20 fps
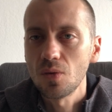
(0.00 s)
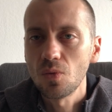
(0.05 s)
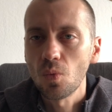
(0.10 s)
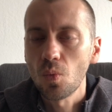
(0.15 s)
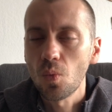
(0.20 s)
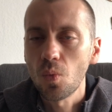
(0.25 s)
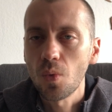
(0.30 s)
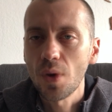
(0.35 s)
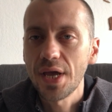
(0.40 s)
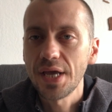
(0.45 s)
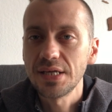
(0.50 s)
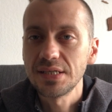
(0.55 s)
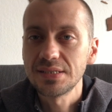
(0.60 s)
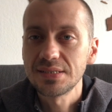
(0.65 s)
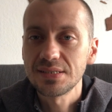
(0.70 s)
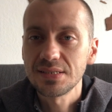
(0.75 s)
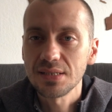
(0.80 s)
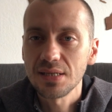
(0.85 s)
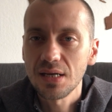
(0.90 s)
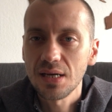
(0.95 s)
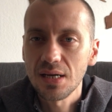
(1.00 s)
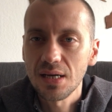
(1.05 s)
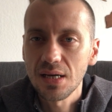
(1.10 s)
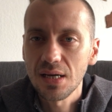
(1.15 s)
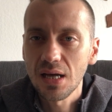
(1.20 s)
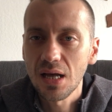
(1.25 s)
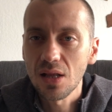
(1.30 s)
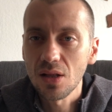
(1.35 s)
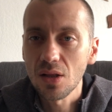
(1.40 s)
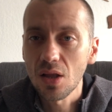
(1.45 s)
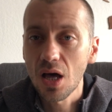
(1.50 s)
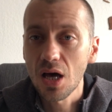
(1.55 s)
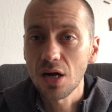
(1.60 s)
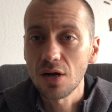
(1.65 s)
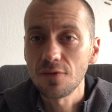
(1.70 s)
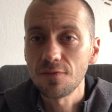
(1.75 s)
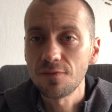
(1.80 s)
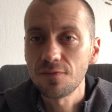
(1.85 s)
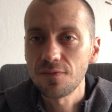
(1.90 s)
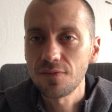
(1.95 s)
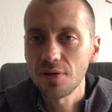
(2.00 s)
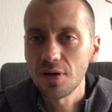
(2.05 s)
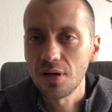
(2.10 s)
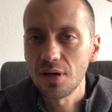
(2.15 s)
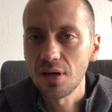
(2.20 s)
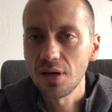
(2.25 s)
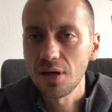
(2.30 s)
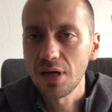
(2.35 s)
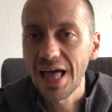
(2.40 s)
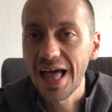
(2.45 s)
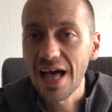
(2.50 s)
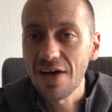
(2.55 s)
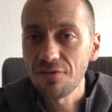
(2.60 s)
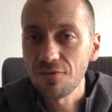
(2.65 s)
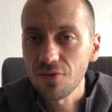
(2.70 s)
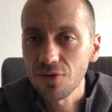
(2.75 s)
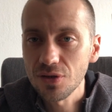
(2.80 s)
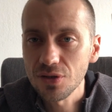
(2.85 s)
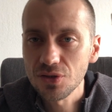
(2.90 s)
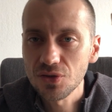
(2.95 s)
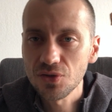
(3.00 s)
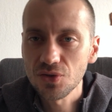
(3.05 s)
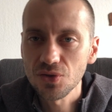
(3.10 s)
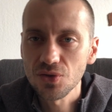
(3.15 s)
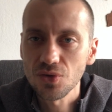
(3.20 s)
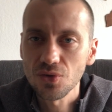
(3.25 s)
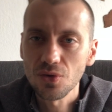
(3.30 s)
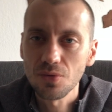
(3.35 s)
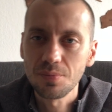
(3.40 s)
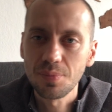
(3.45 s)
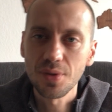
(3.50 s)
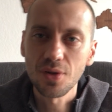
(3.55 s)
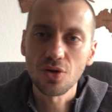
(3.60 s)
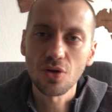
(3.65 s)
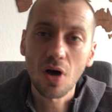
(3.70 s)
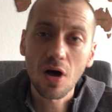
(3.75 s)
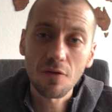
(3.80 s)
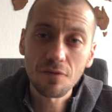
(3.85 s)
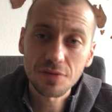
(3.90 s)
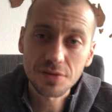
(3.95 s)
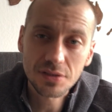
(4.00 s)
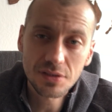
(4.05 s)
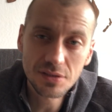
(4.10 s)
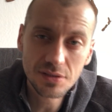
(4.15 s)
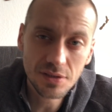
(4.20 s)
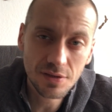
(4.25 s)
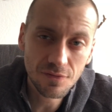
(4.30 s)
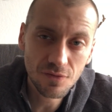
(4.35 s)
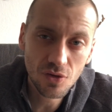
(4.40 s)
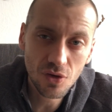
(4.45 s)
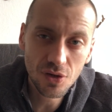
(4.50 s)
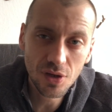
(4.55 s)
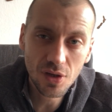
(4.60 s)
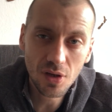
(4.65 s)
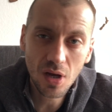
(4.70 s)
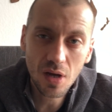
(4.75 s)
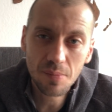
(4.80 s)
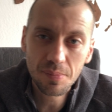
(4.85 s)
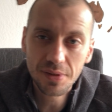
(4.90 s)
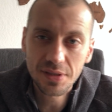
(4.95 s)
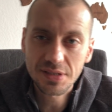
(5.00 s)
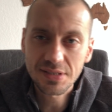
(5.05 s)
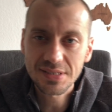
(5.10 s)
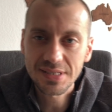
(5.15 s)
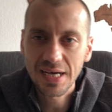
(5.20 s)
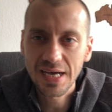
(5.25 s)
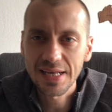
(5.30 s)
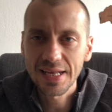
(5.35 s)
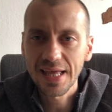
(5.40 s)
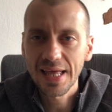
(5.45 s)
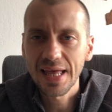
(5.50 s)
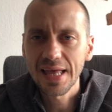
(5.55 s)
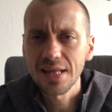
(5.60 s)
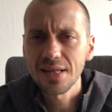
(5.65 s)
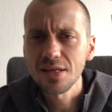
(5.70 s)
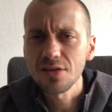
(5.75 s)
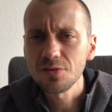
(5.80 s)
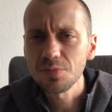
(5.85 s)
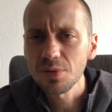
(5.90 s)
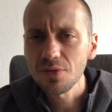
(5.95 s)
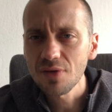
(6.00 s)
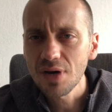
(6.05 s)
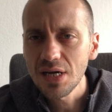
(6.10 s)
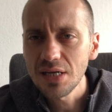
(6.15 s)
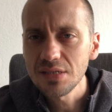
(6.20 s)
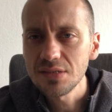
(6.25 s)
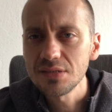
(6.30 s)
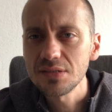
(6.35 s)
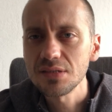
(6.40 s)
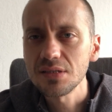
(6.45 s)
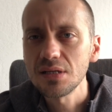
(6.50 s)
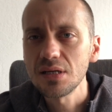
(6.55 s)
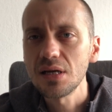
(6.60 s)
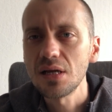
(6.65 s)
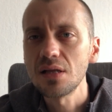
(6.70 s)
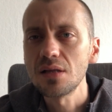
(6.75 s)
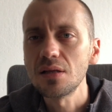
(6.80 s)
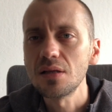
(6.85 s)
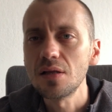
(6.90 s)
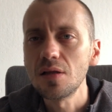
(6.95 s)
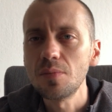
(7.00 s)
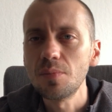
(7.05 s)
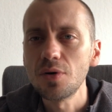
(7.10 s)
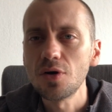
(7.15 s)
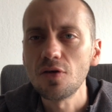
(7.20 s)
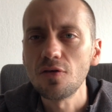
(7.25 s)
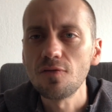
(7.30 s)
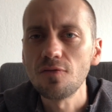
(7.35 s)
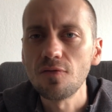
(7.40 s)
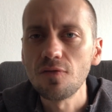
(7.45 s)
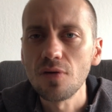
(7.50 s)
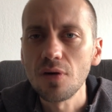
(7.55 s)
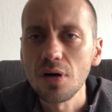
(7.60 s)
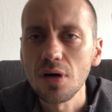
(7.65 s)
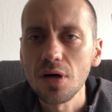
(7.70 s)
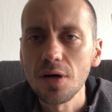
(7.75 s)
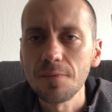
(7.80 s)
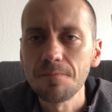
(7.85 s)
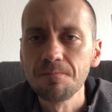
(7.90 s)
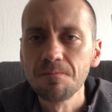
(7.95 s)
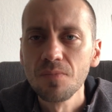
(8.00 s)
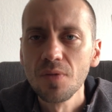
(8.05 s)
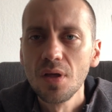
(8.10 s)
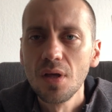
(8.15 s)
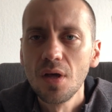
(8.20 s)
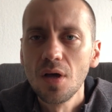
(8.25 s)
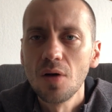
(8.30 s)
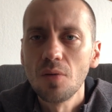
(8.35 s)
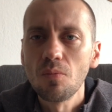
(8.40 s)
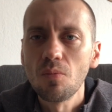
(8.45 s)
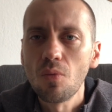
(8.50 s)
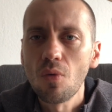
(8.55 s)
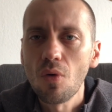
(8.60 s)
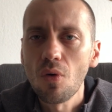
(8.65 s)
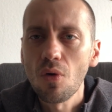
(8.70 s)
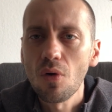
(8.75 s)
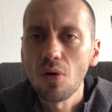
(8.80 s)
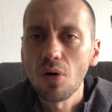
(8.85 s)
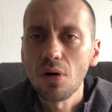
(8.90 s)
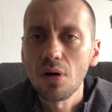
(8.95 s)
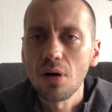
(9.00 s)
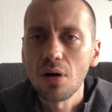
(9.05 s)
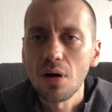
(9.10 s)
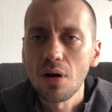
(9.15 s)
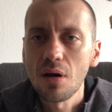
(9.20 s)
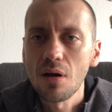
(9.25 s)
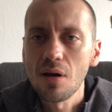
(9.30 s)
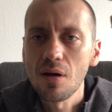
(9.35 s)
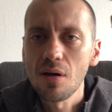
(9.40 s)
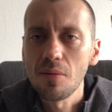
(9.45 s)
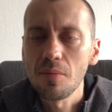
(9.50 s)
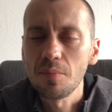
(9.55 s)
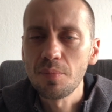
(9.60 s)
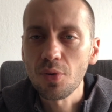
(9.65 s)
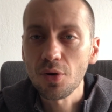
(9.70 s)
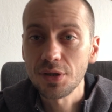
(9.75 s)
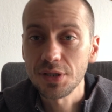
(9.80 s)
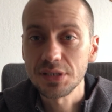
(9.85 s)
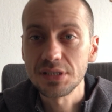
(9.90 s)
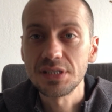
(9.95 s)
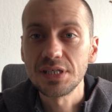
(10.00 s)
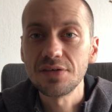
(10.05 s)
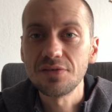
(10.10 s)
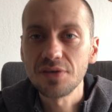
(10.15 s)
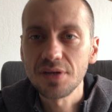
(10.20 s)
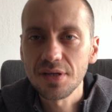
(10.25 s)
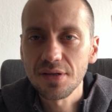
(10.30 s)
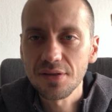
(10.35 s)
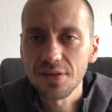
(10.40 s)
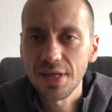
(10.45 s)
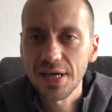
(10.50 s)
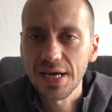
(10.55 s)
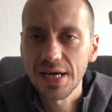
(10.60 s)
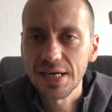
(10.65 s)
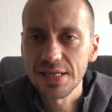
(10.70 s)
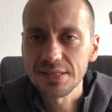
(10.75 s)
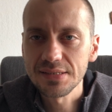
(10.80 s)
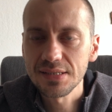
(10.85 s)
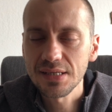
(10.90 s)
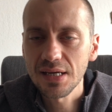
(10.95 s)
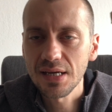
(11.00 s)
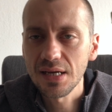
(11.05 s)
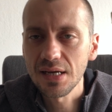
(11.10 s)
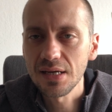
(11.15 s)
waste a lot of effort to build offices if you're on a company side, and it provides a little bit of more productivity that